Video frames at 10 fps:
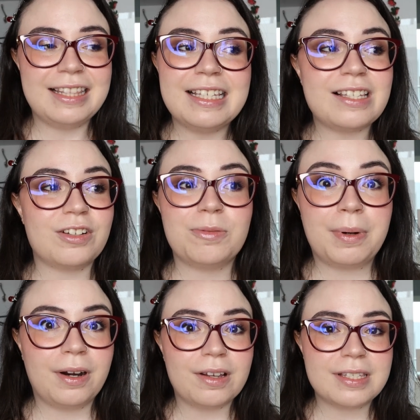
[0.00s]
and these are the
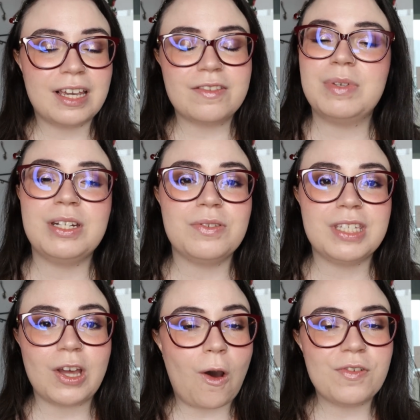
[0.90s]
products I've been
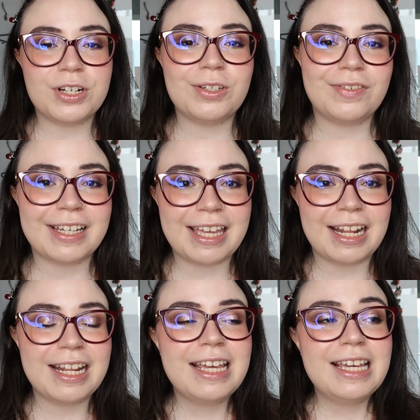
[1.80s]
using over and over
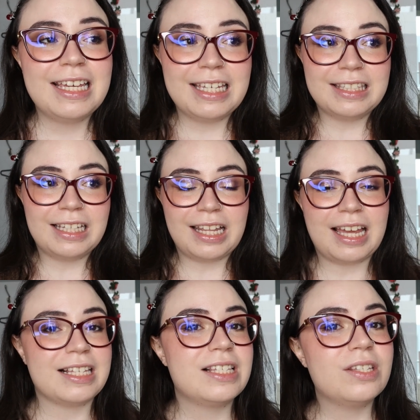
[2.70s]
again in the
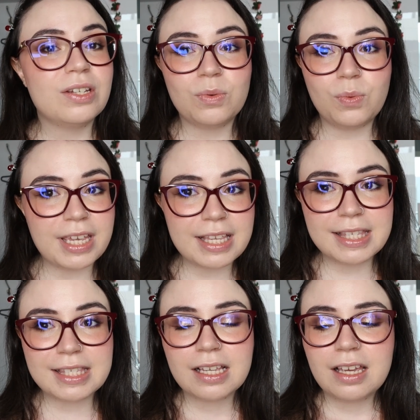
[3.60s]
last
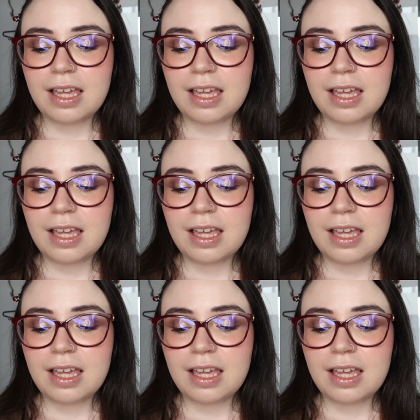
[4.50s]
weeks.